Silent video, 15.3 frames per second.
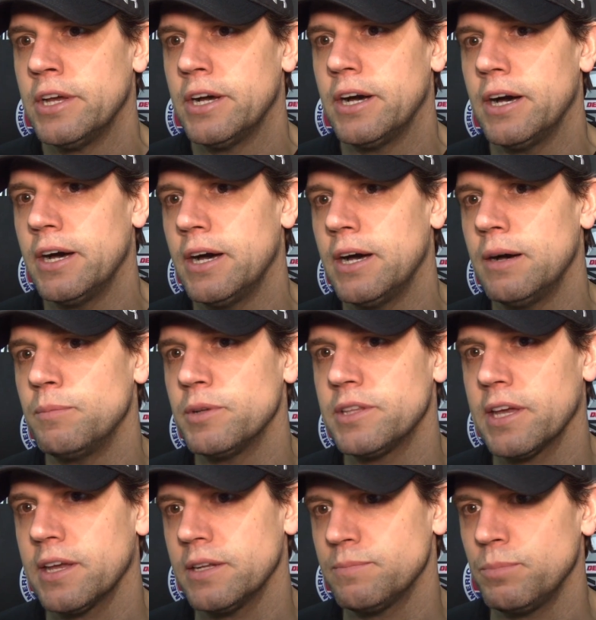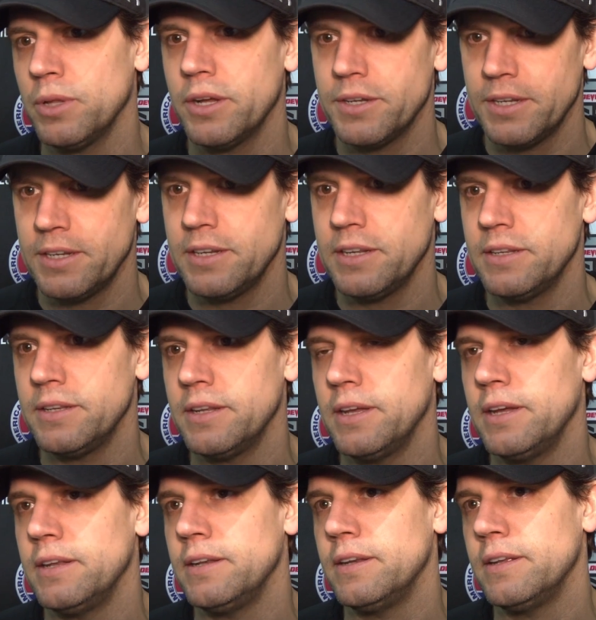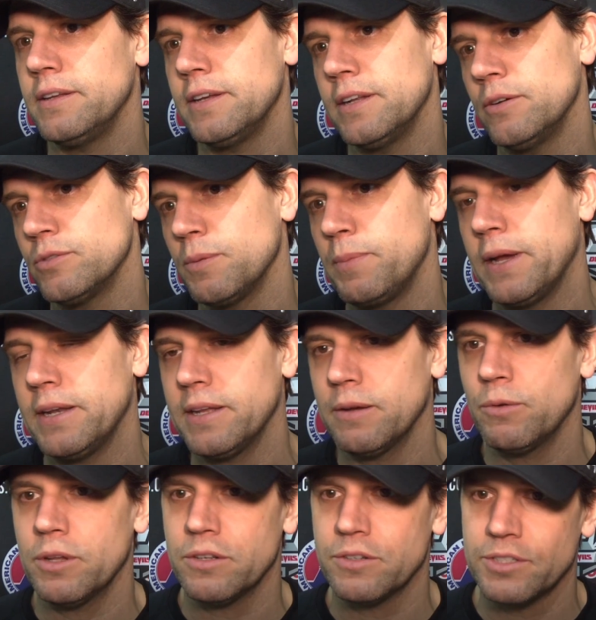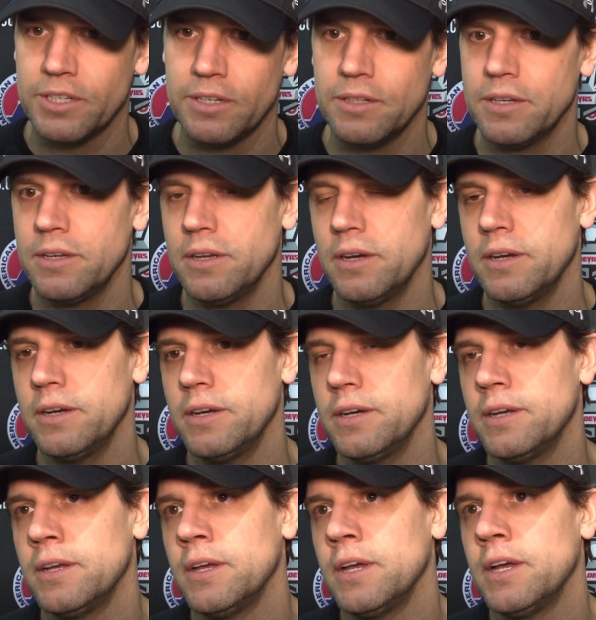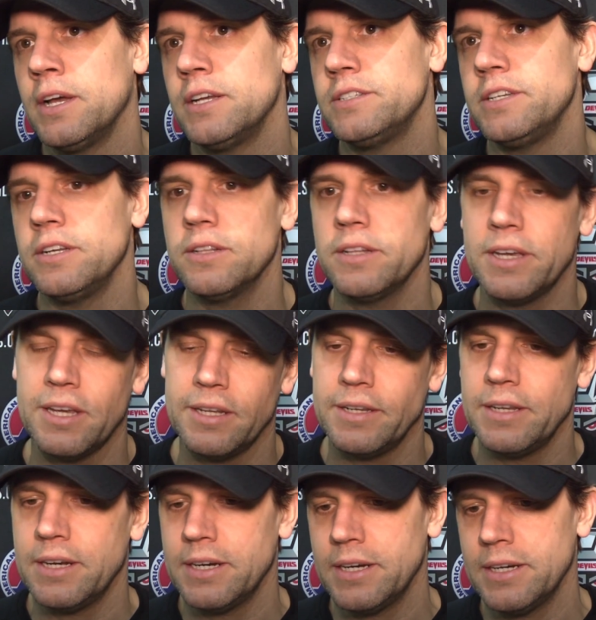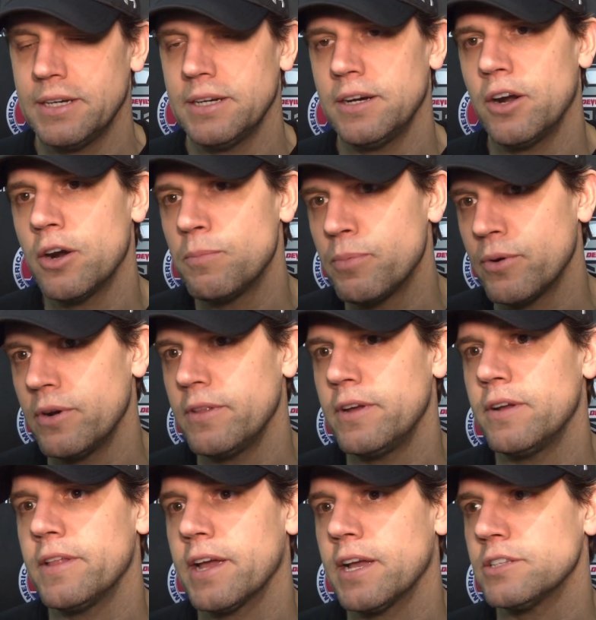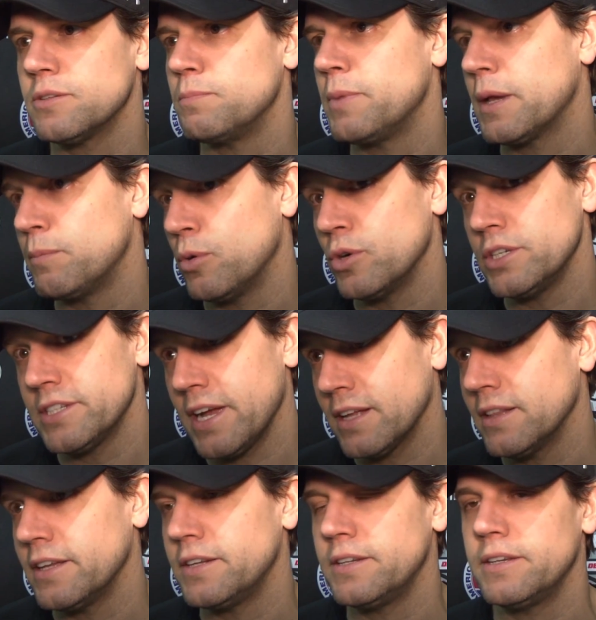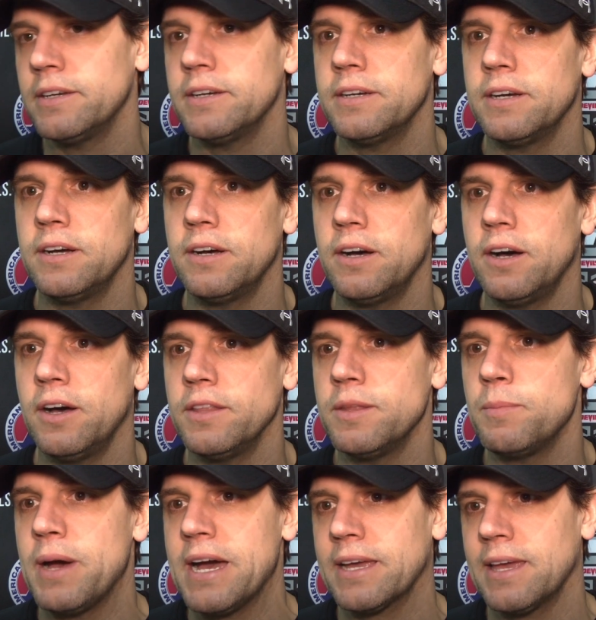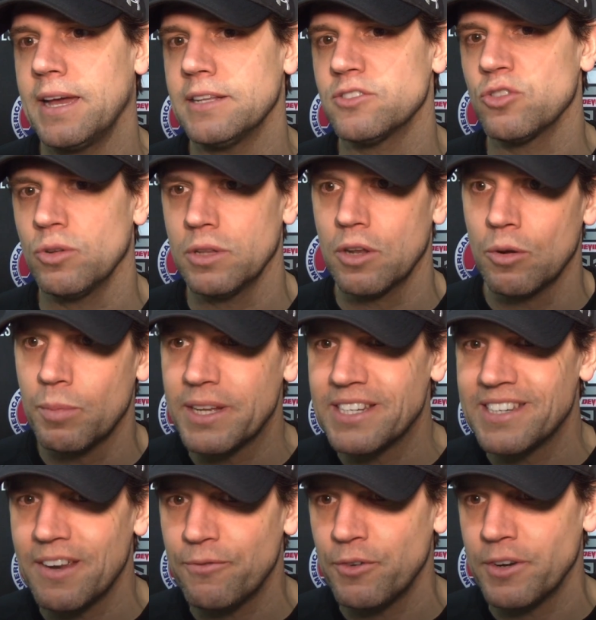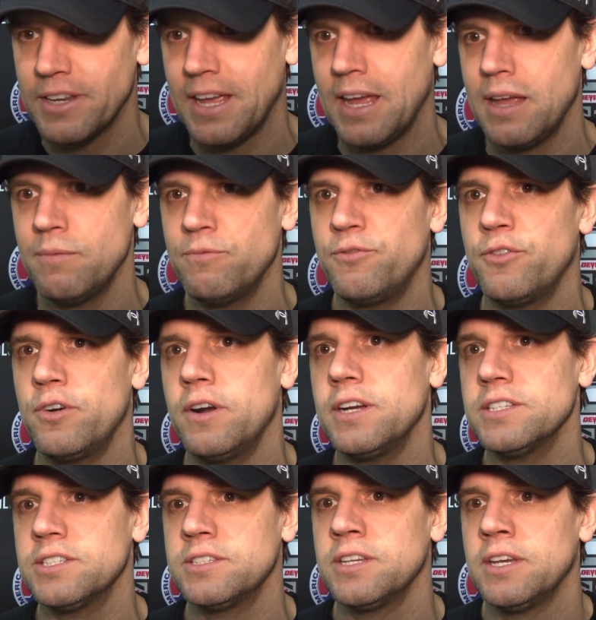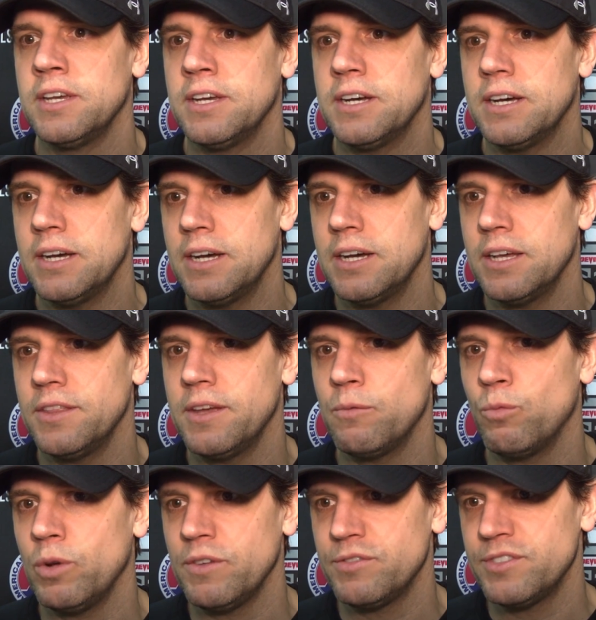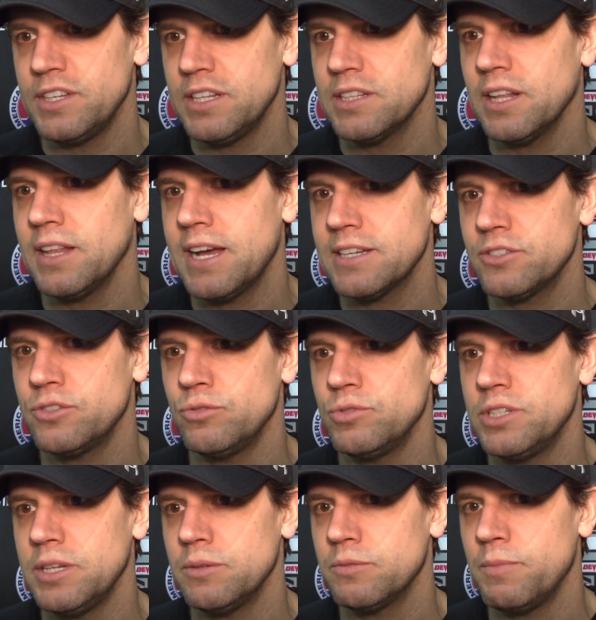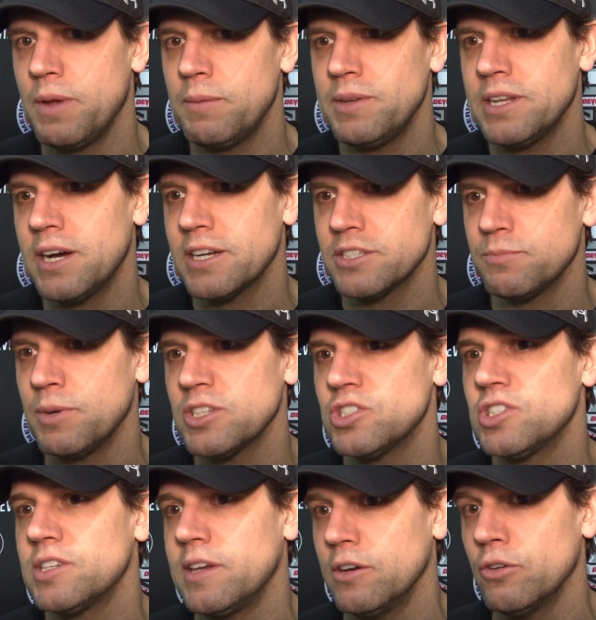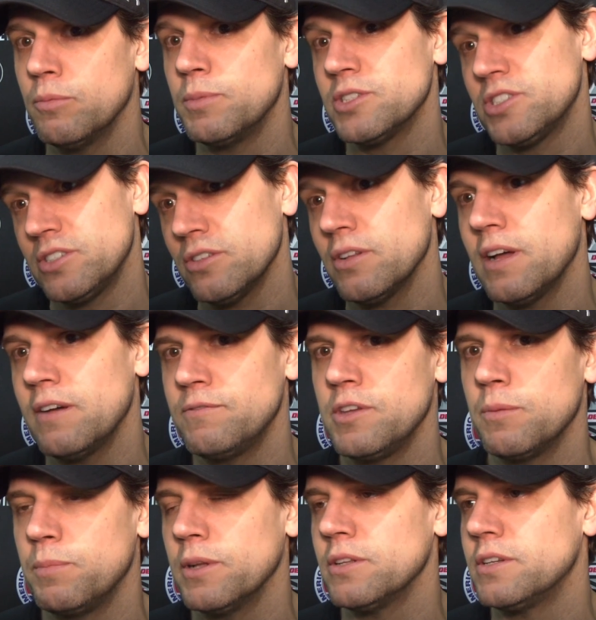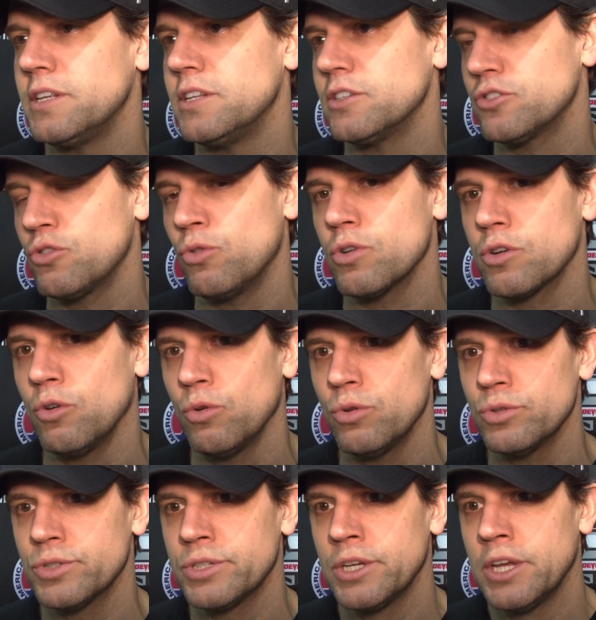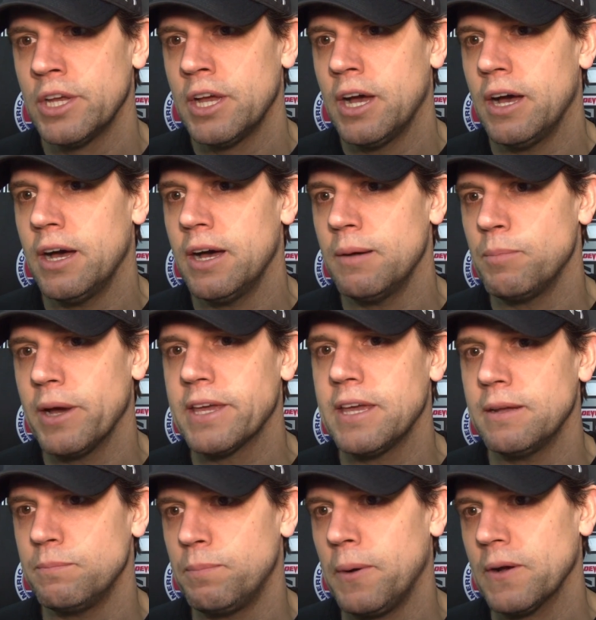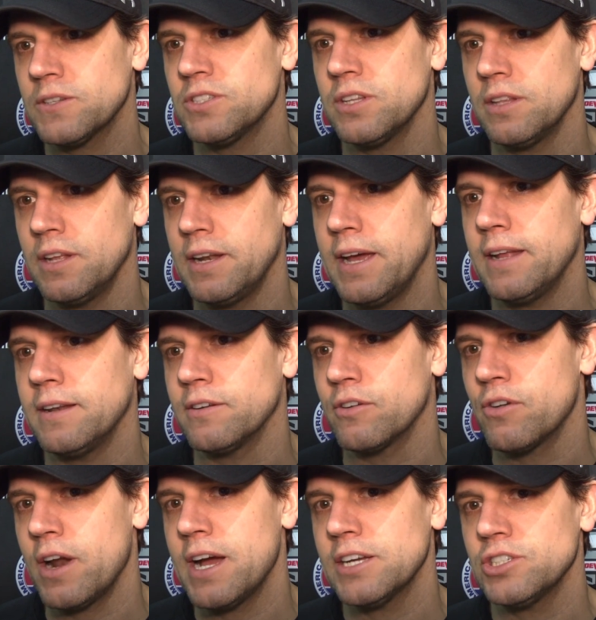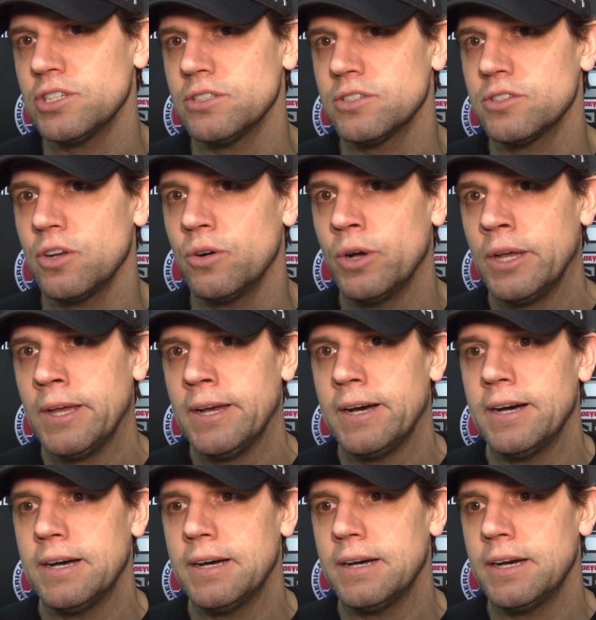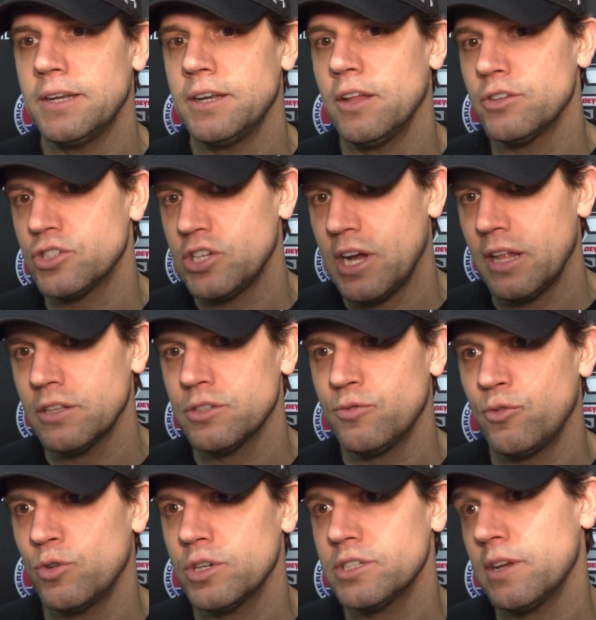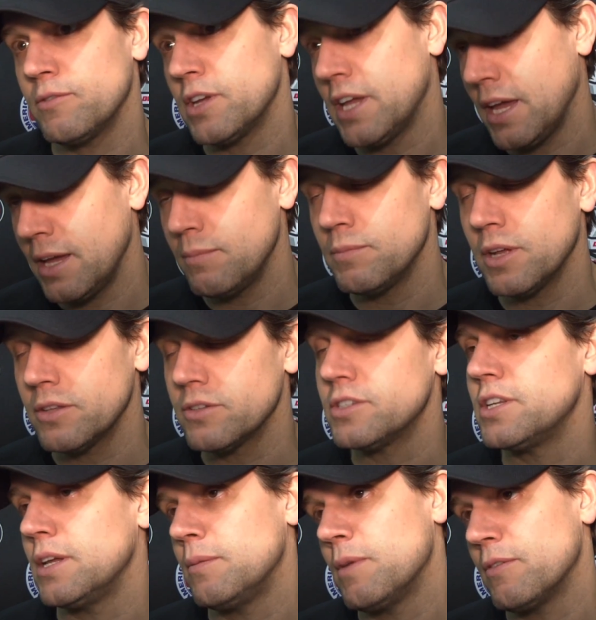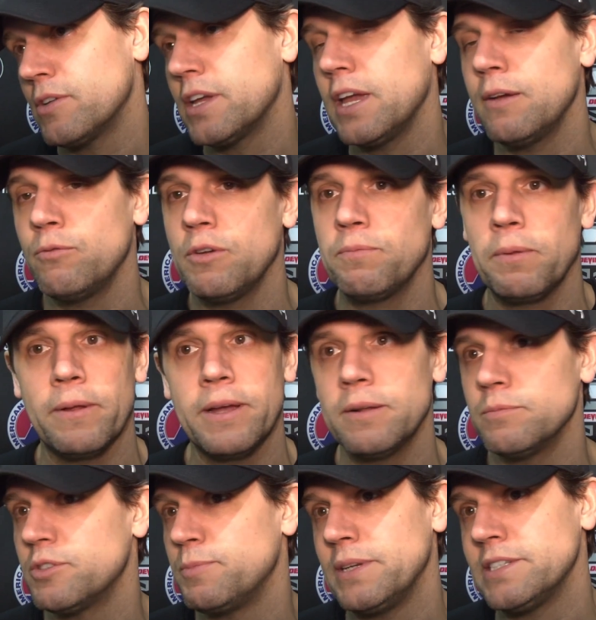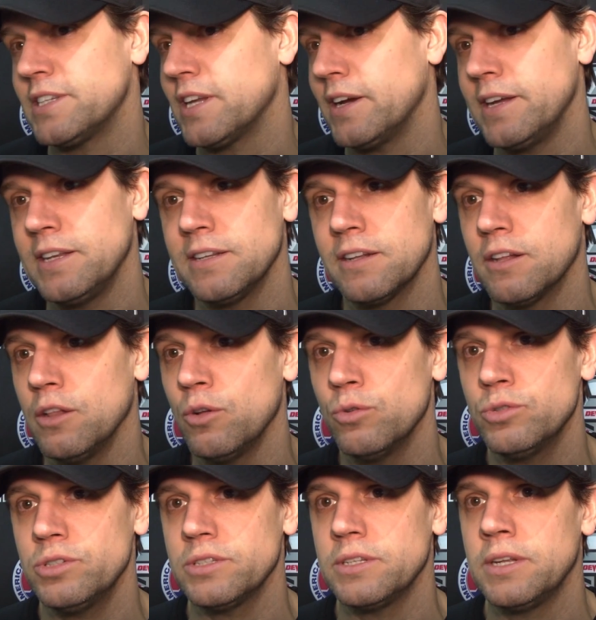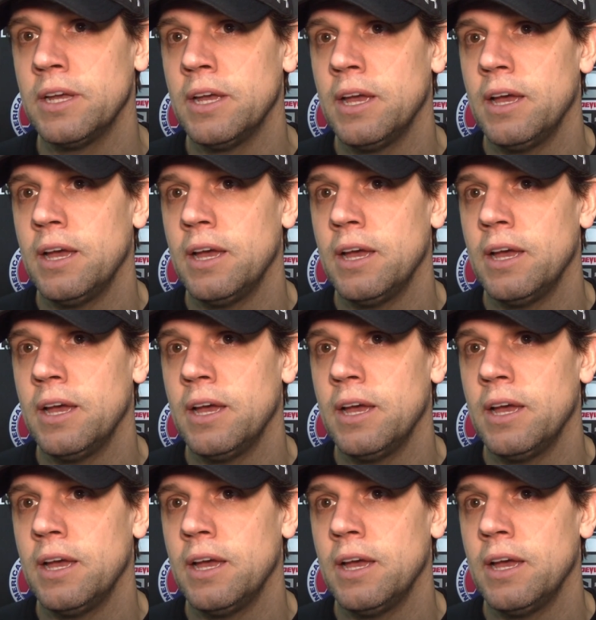But they got Blunden and you know, depending whether Seeley and Harper are there, they got some big boys, Eglund, on the back end. So a little bit different game for us than we've seen the last two teams. Maybe not as much skill, but still have the ability to score goals by getting pucks to the net and crashing. So another challenge for us every game. Another team, every game we've played them has been tight and close and